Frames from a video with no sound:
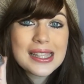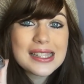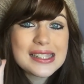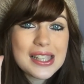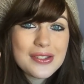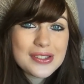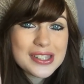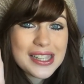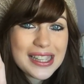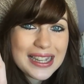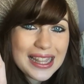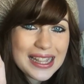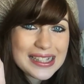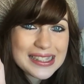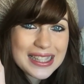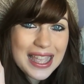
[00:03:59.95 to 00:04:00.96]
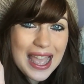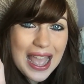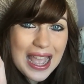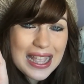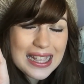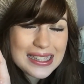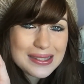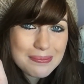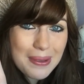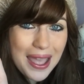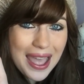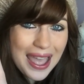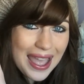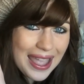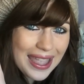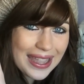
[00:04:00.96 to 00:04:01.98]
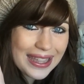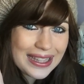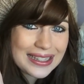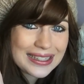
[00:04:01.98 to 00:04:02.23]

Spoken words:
So see you later, guys. Bye.